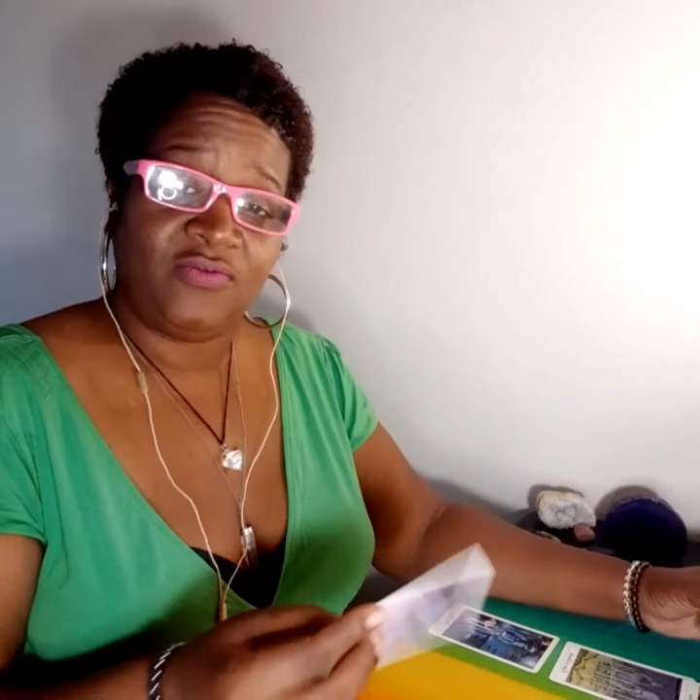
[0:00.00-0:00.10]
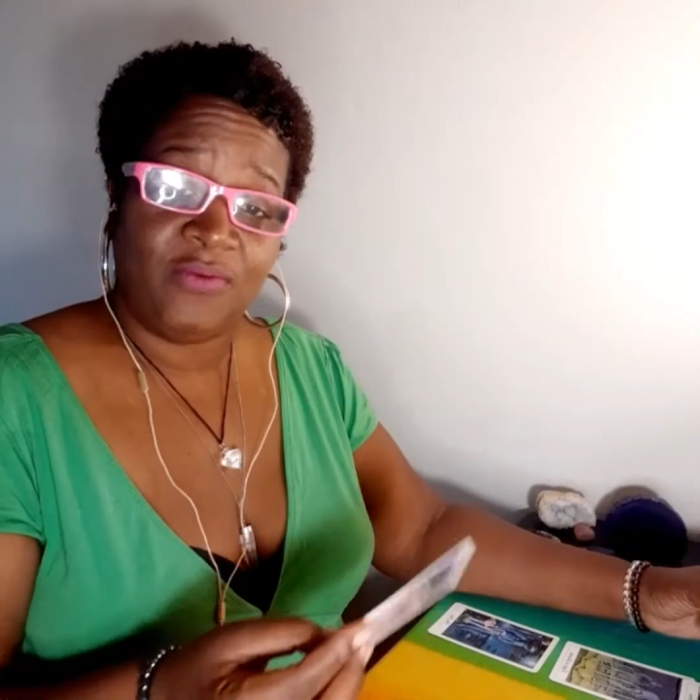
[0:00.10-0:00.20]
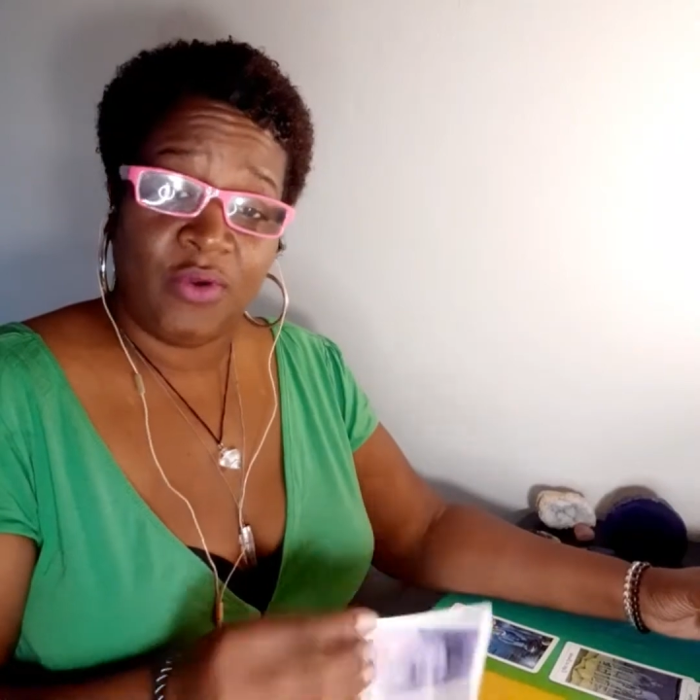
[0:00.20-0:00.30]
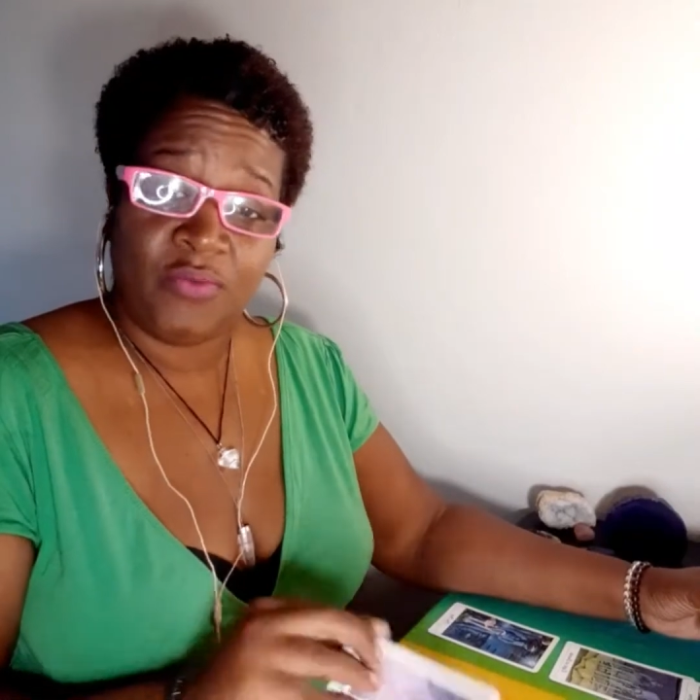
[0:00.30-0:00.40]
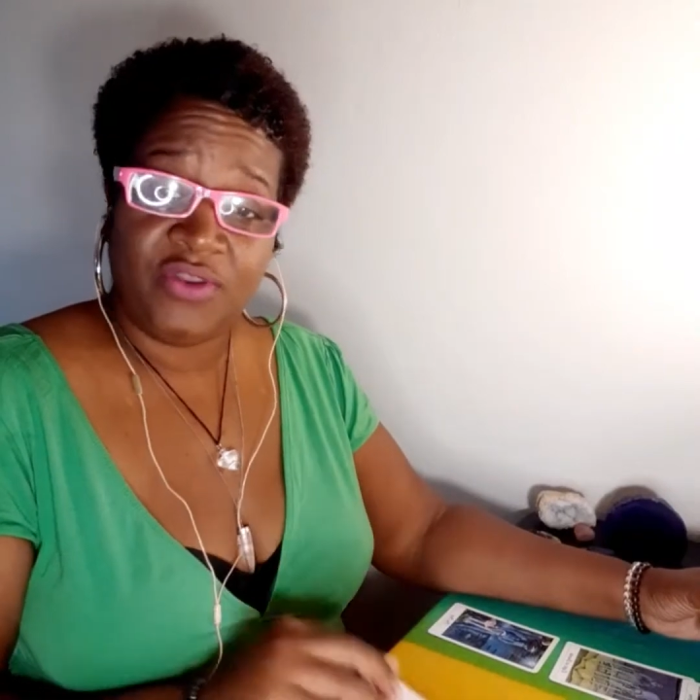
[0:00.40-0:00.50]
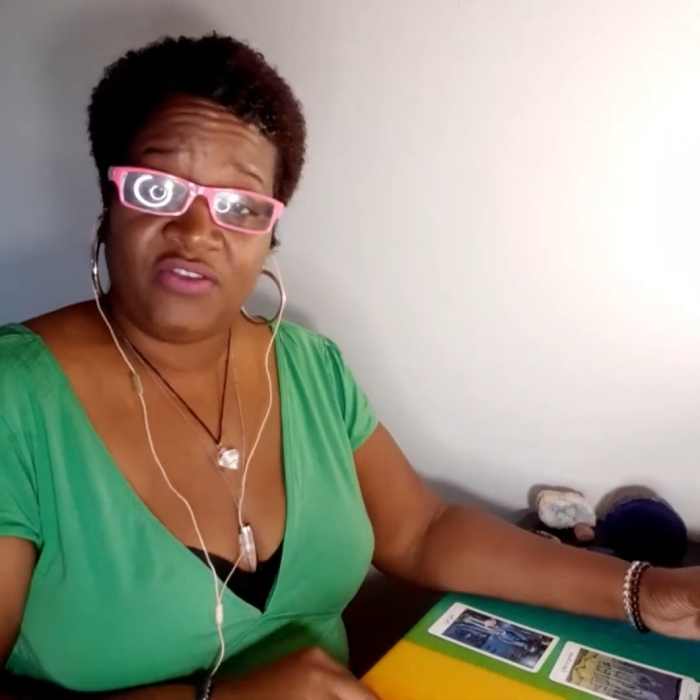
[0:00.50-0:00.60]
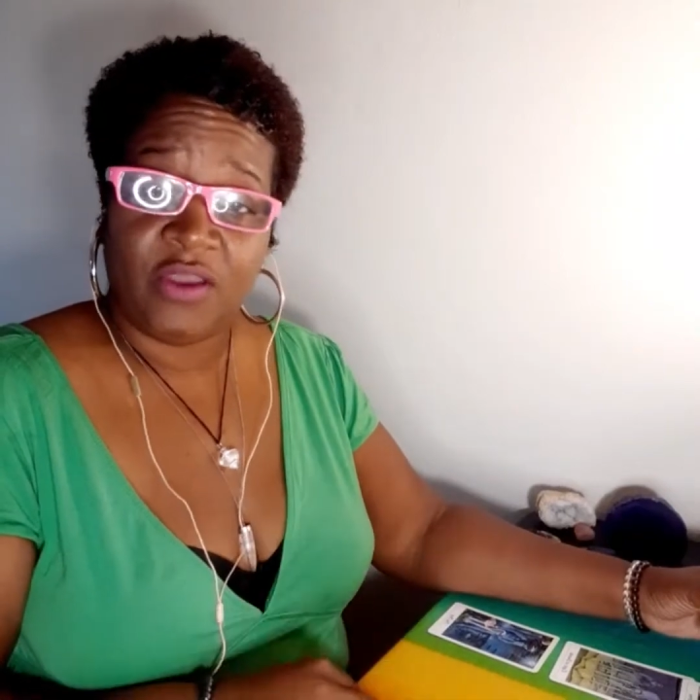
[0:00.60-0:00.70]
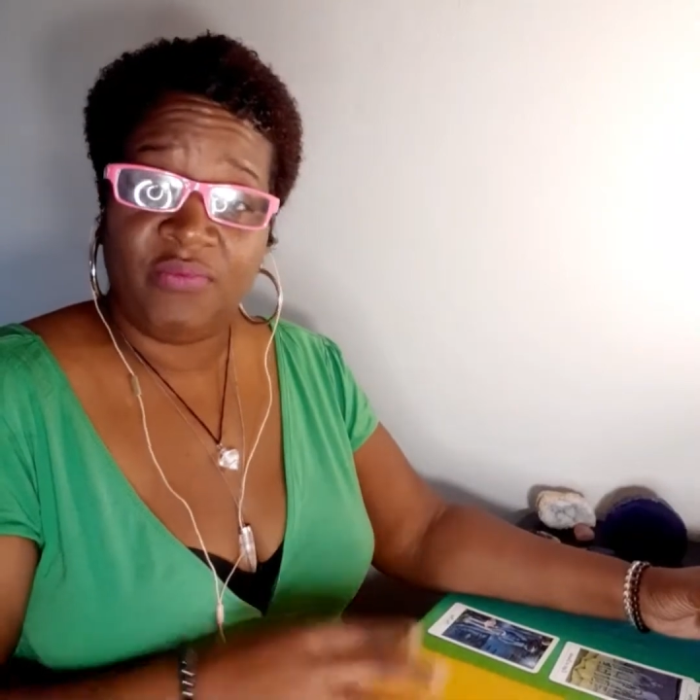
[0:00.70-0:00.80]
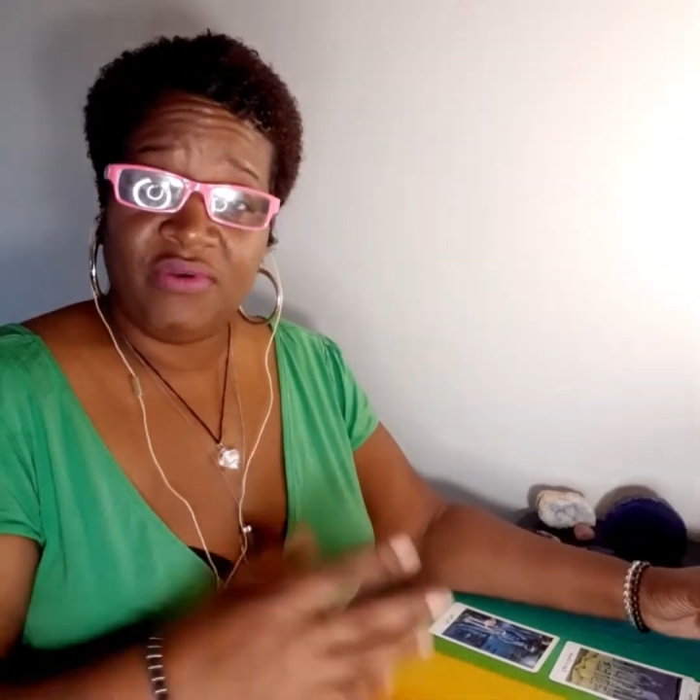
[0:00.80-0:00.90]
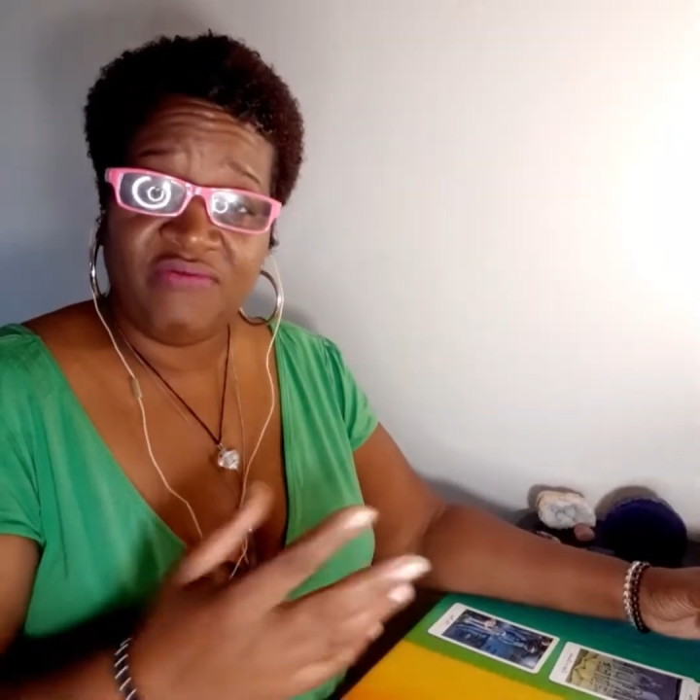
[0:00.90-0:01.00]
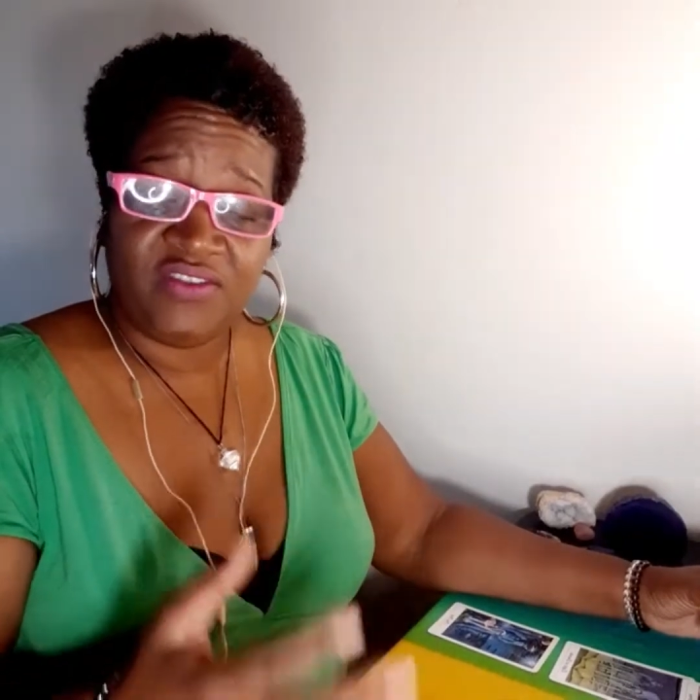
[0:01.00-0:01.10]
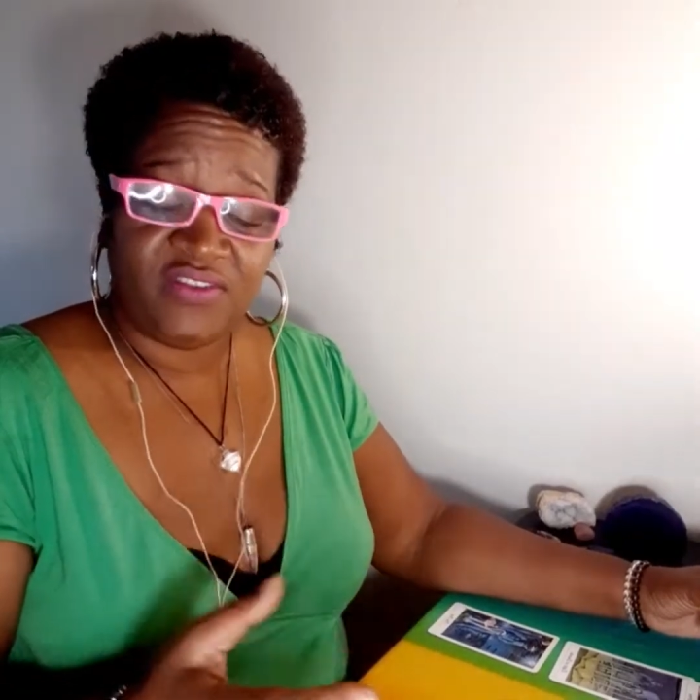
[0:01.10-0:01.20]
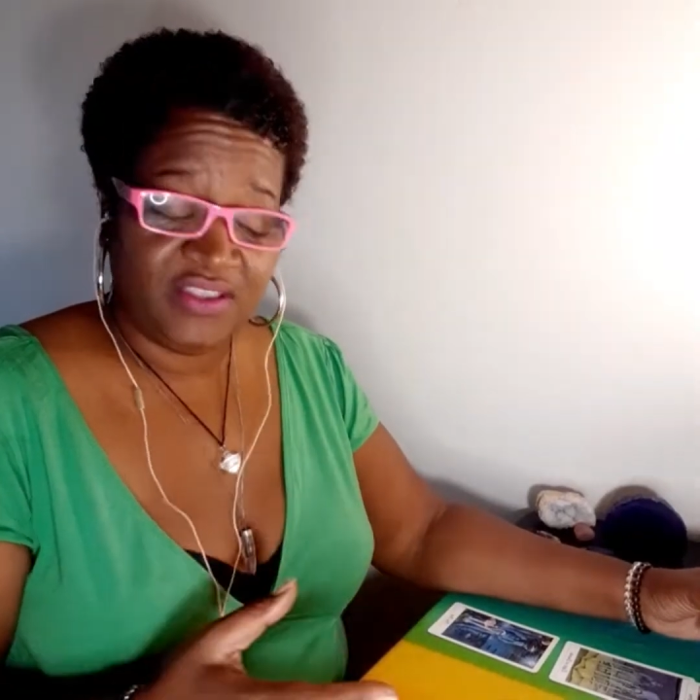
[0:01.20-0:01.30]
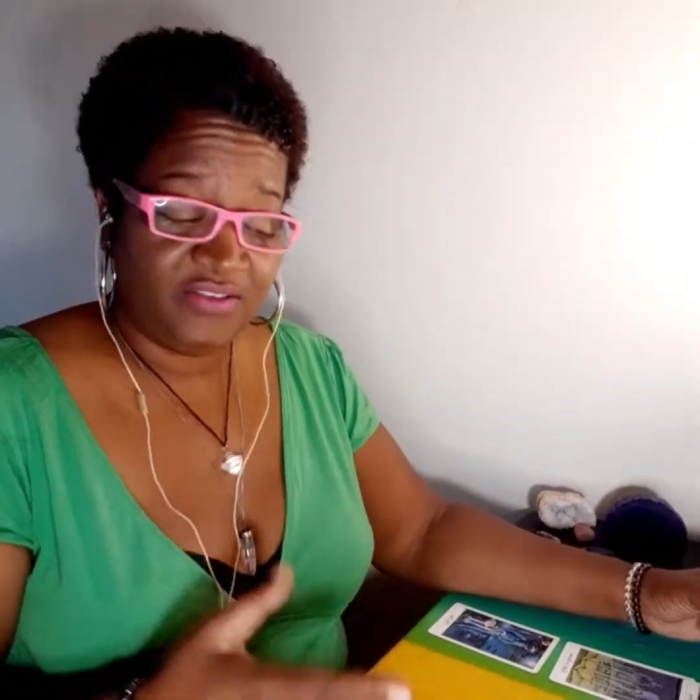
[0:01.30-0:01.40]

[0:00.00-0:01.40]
from what we saw previously,